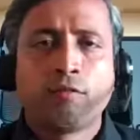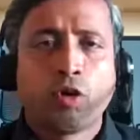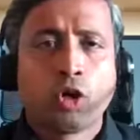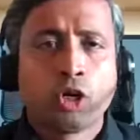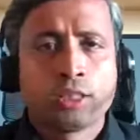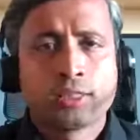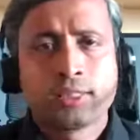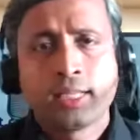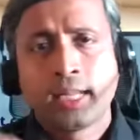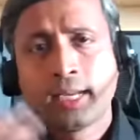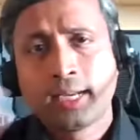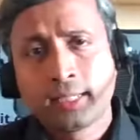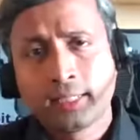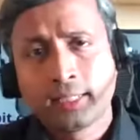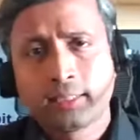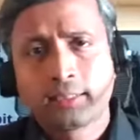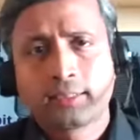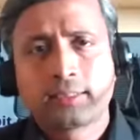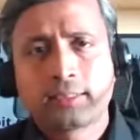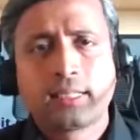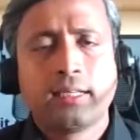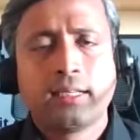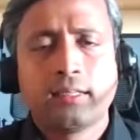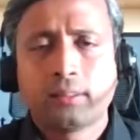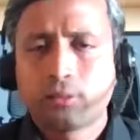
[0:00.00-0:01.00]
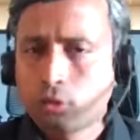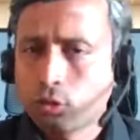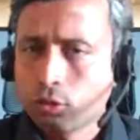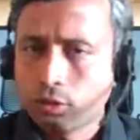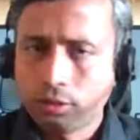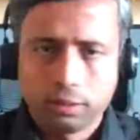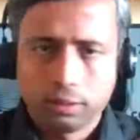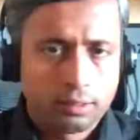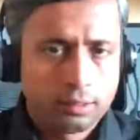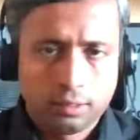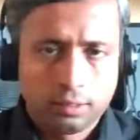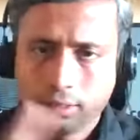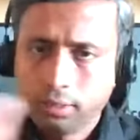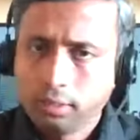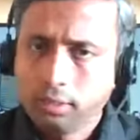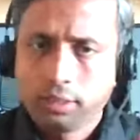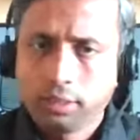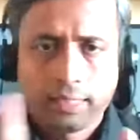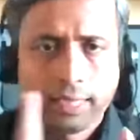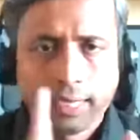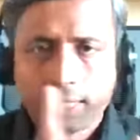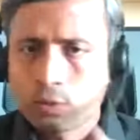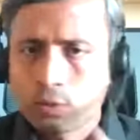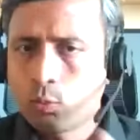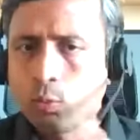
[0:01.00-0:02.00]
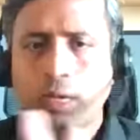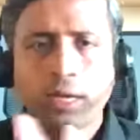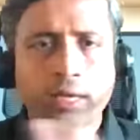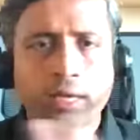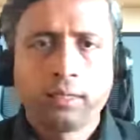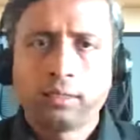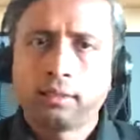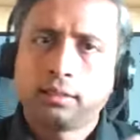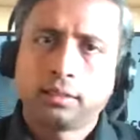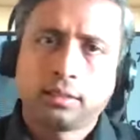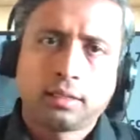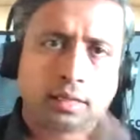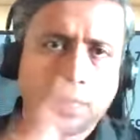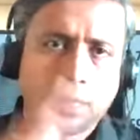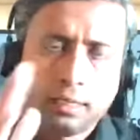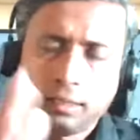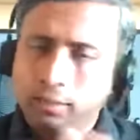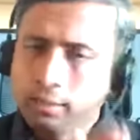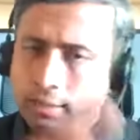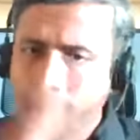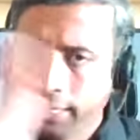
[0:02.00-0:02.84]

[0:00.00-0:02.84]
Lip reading: What is another skill? So that's one. Cut.